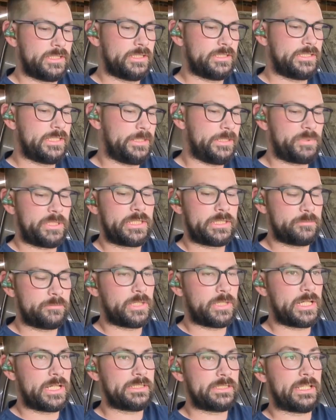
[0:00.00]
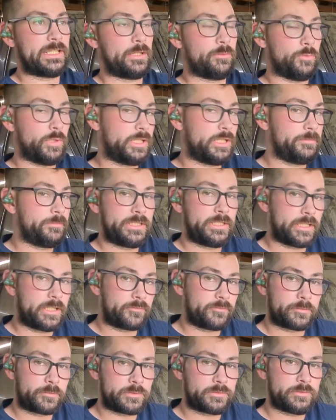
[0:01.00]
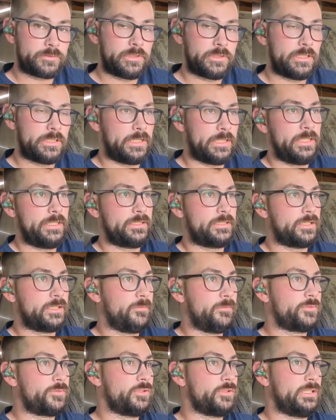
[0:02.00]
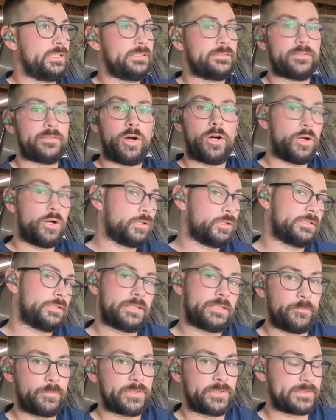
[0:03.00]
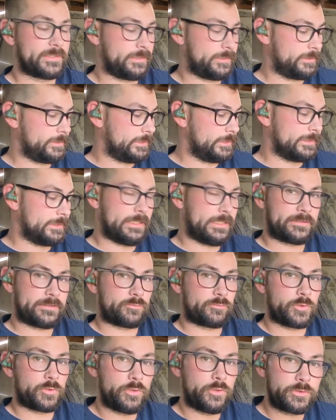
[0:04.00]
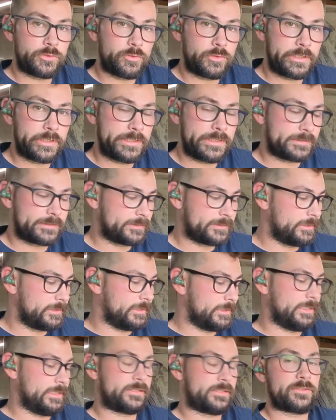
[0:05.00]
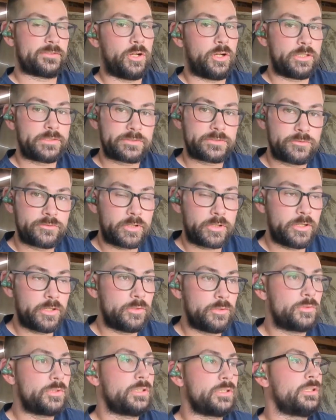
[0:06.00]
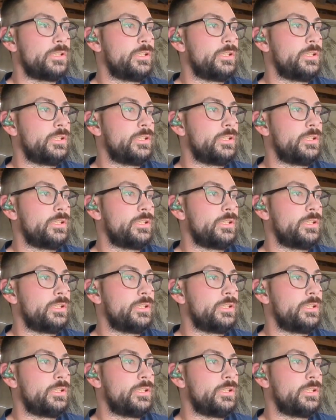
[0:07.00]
Keeping in mind that I want to be comfortable, and comfort is all encompassing. That's road noise, exhaust drone,